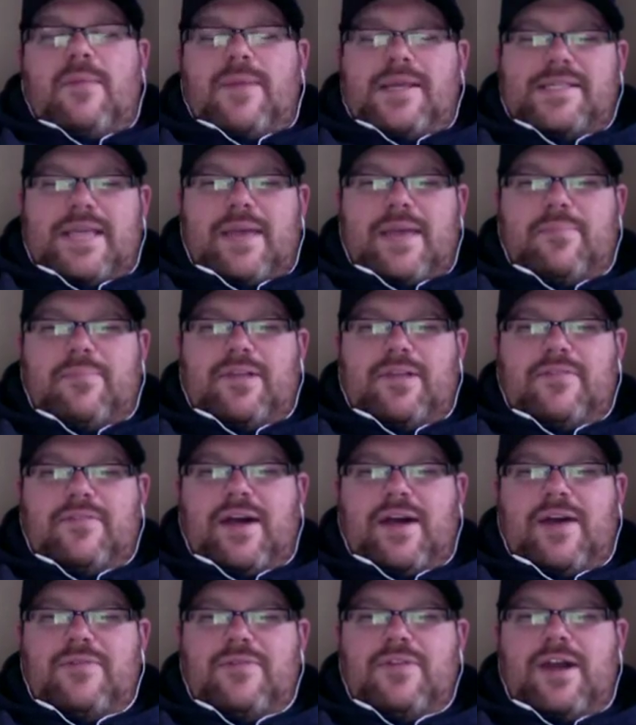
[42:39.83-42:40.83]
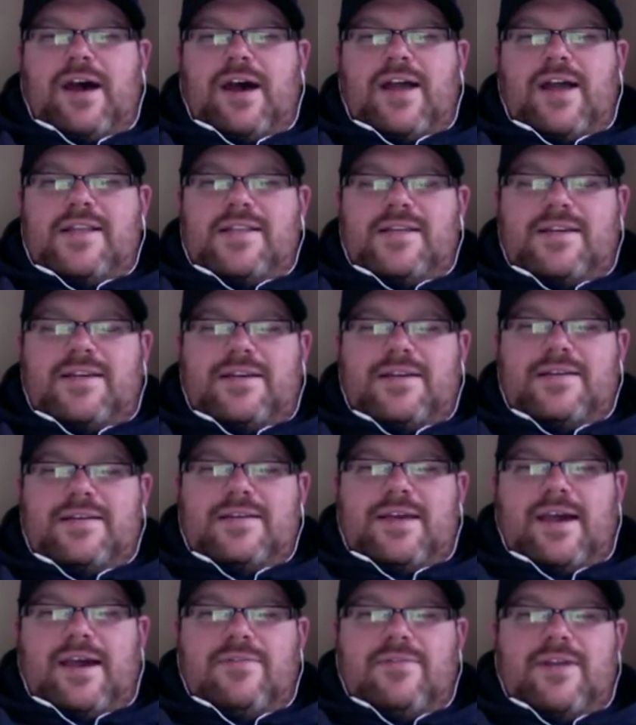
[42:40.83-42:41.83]
example of how not to
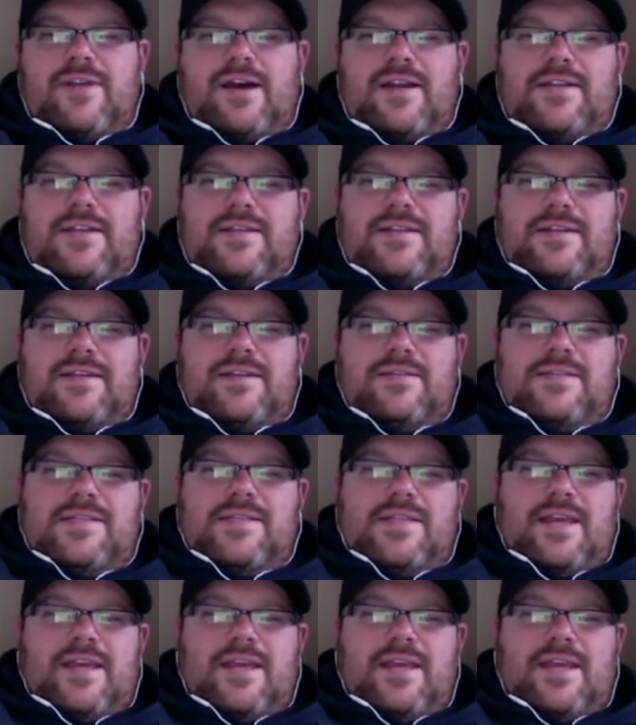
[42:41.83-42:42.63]
stay